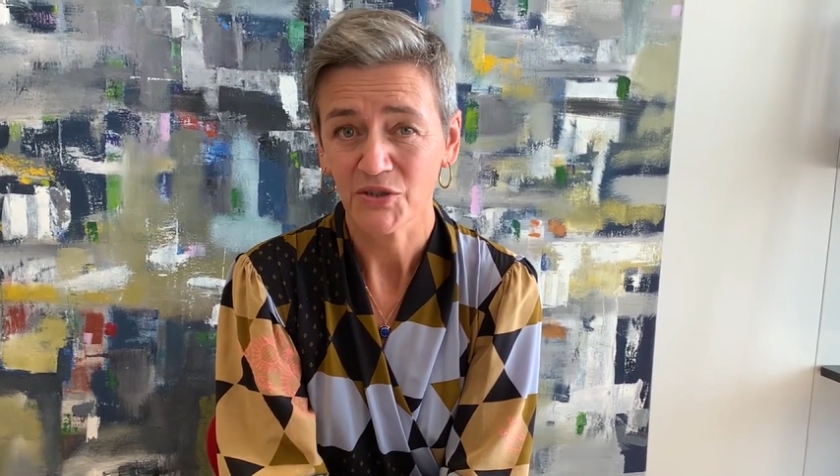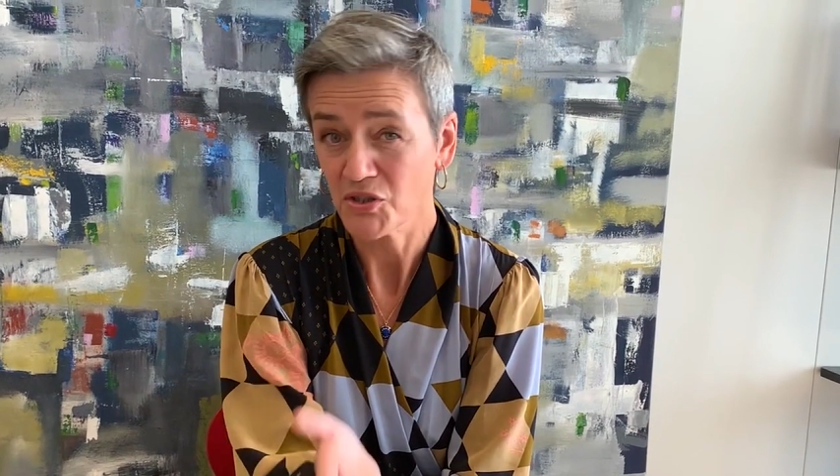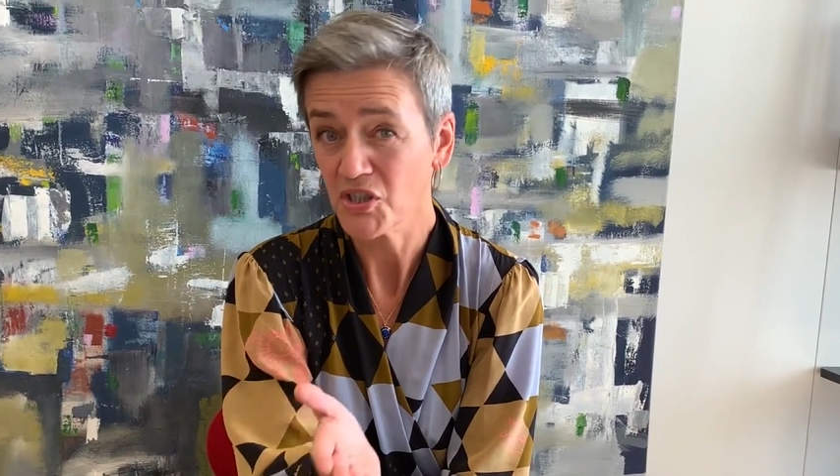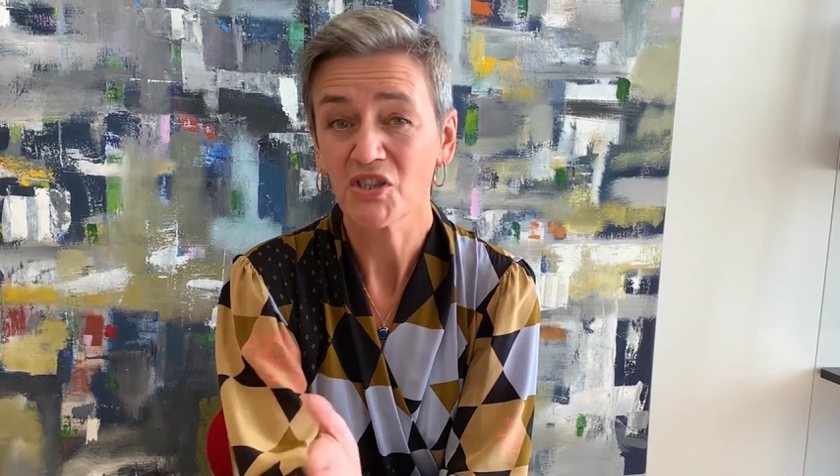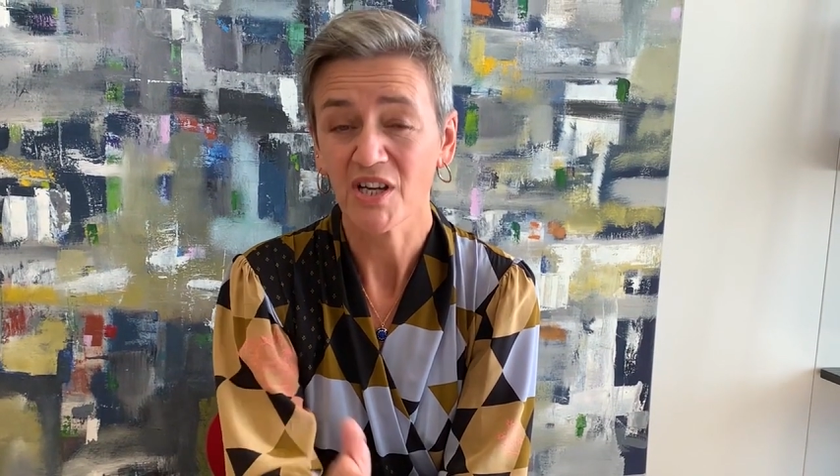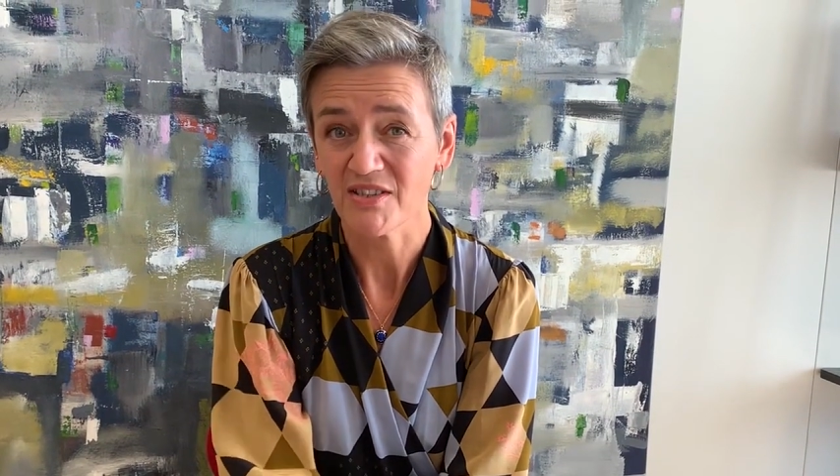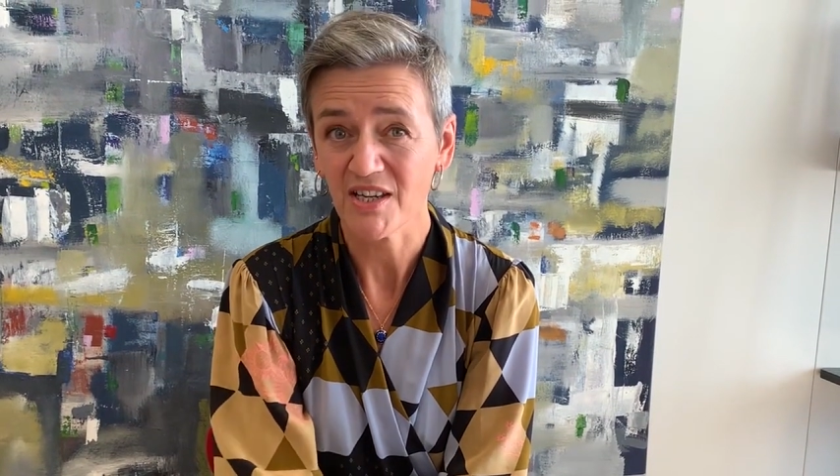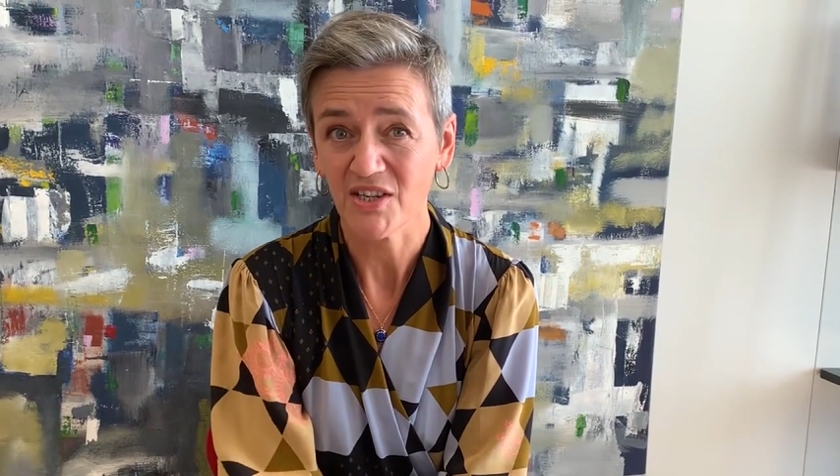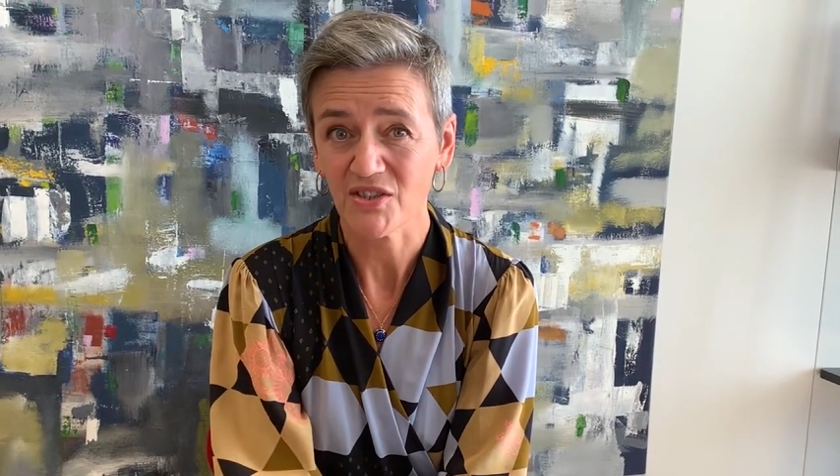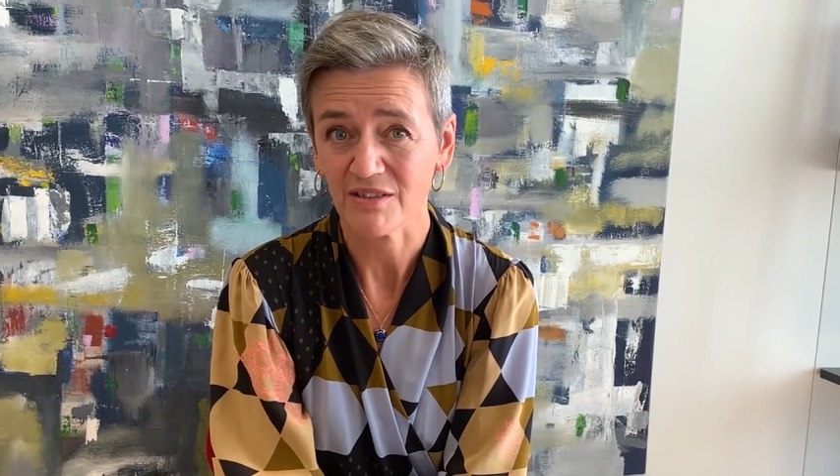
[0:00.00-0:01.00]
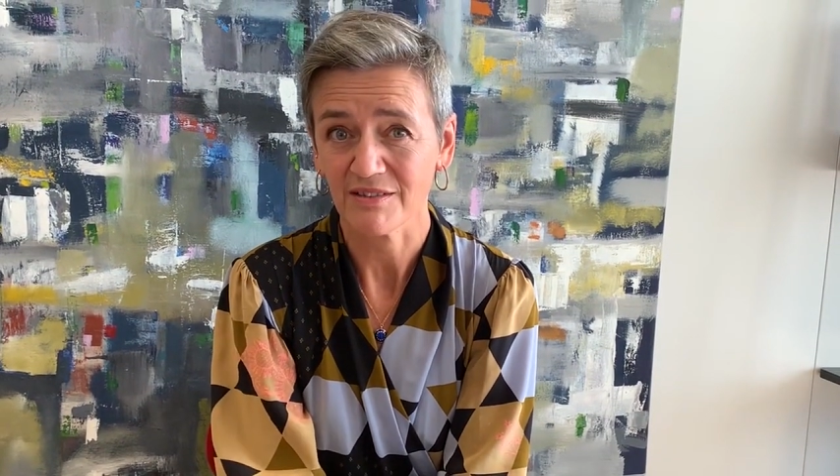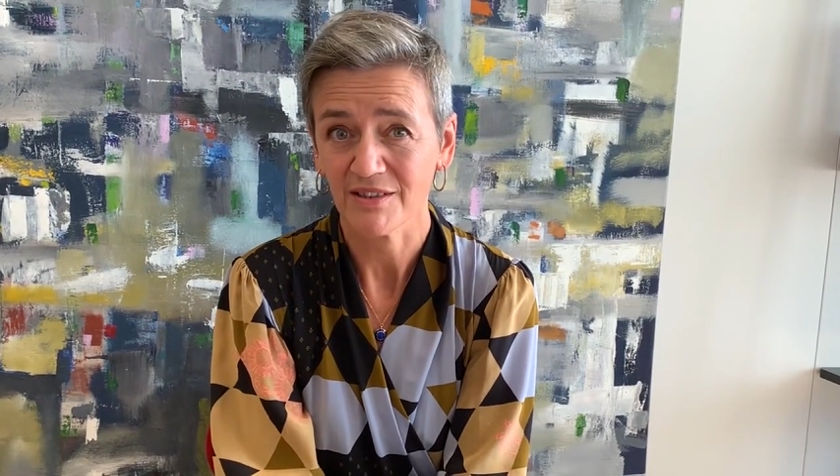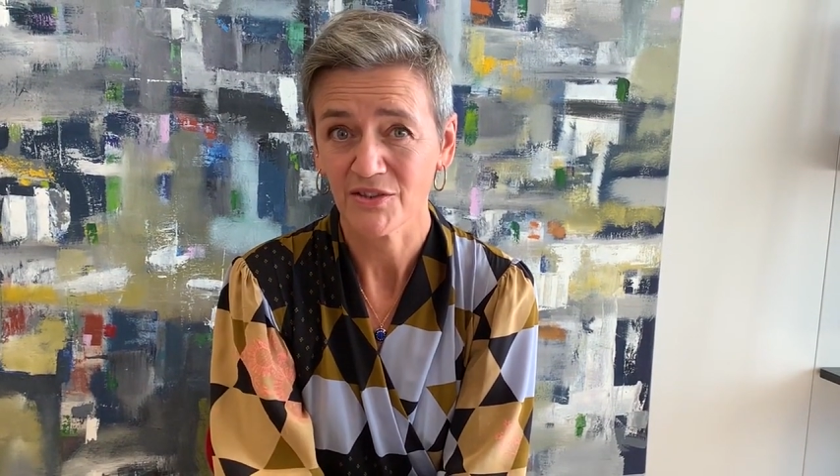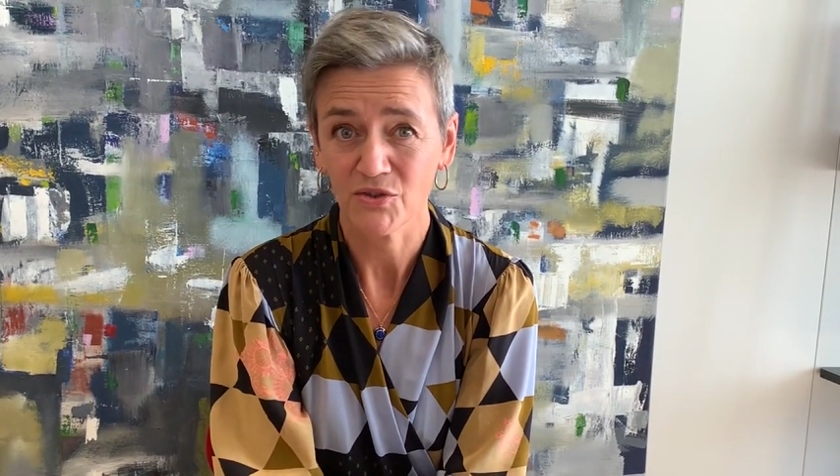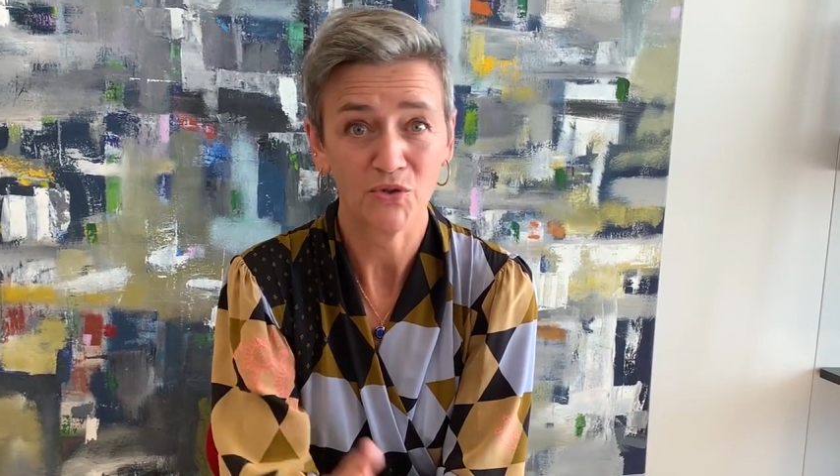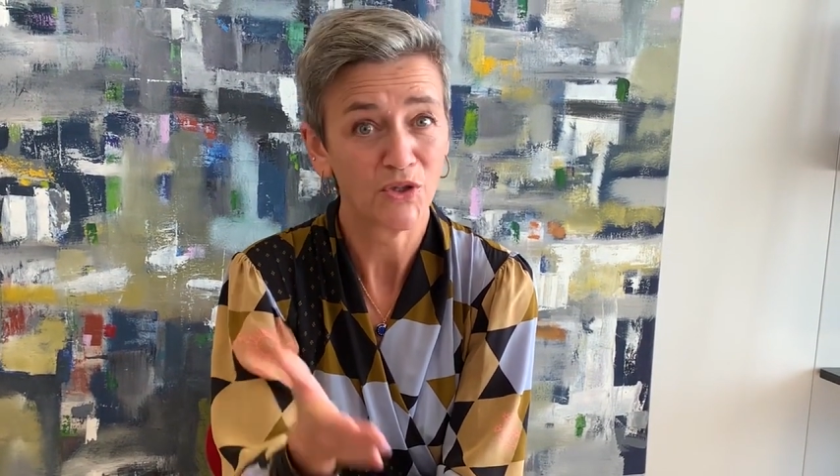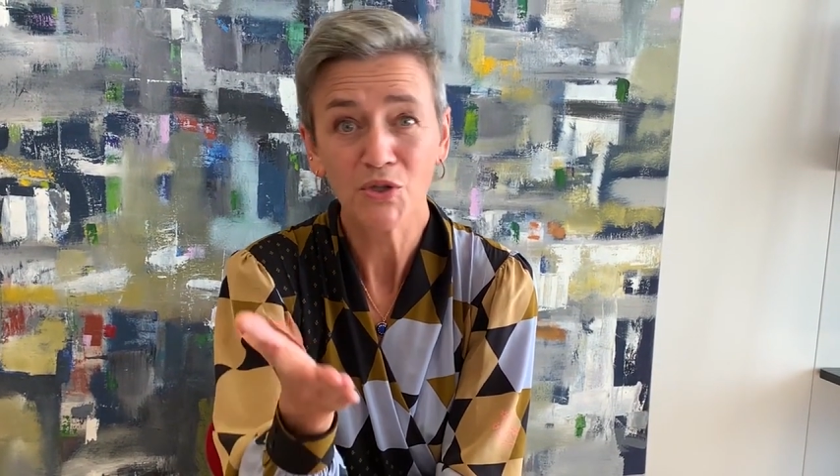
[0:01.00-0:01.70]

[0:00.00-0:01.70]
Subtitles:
to digitization, to